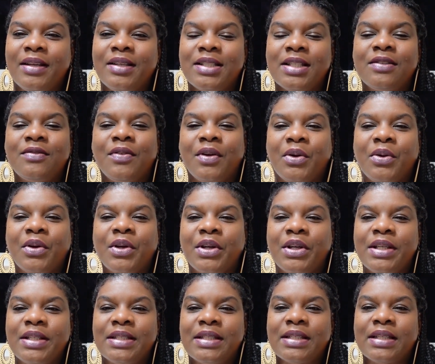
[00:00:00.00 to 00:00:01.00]
It just felt
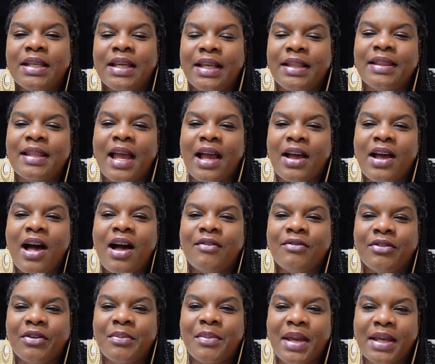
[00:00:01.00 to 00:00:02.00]
good to get that
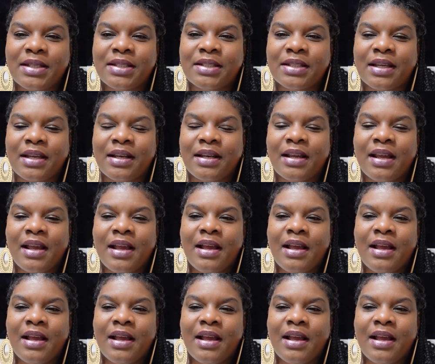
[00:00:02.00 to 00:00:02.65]
confirmation.